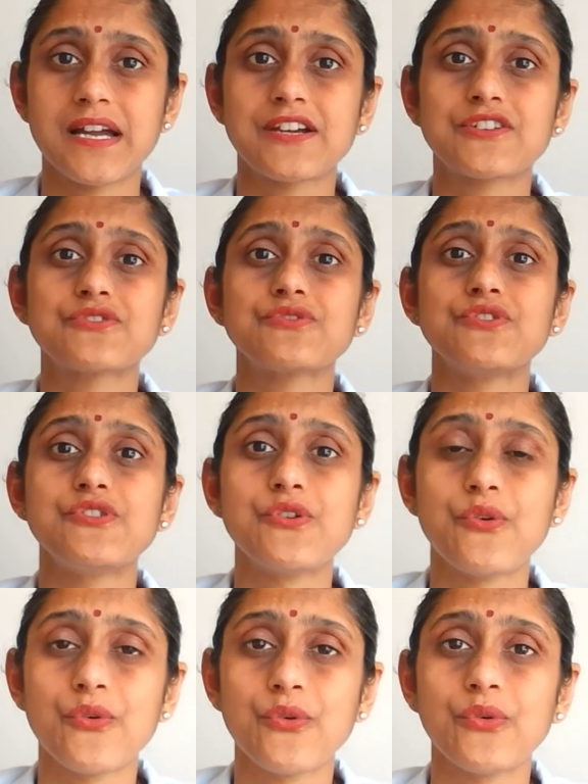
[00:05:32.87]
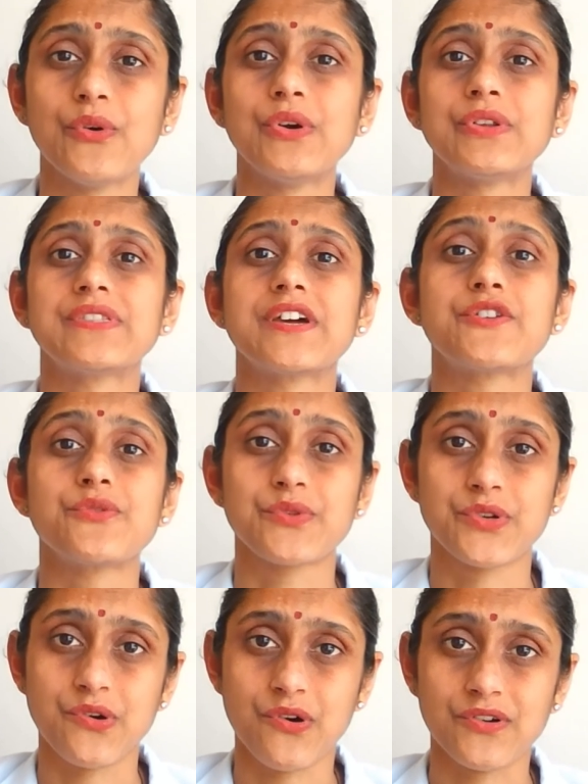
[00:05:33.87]
like to know the
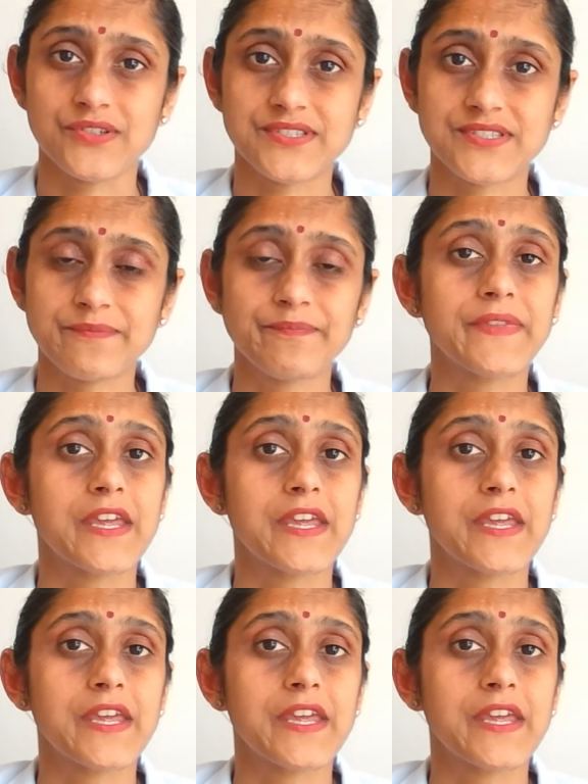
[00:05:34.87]
root cause.